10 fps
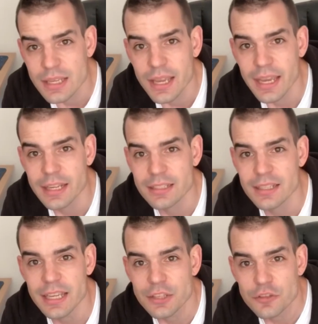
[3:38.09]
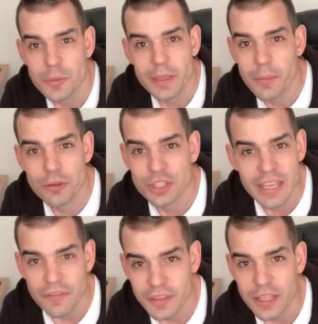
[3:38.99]
He doesn't need you to be the most
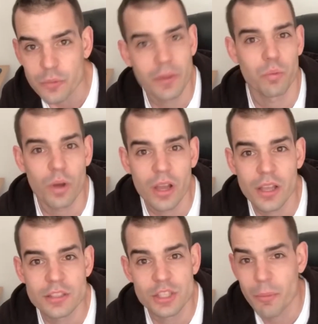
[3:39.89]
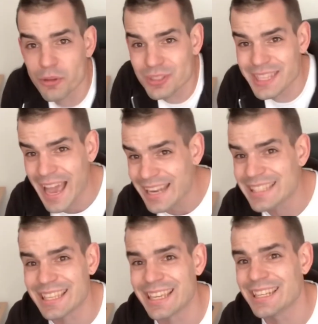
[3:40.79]
gifted with words, the most
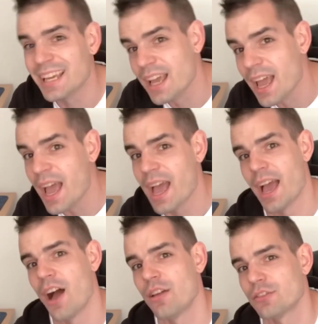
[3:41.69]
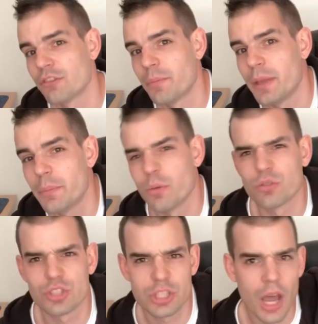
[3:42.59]
talented at answering people's
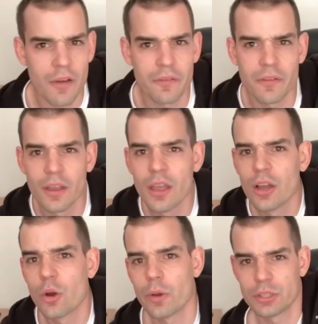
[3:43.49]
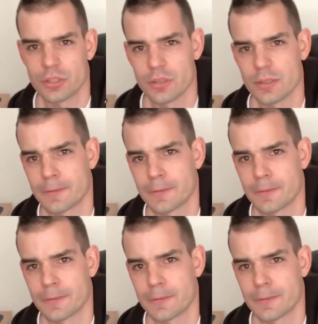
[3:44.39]
tough questions.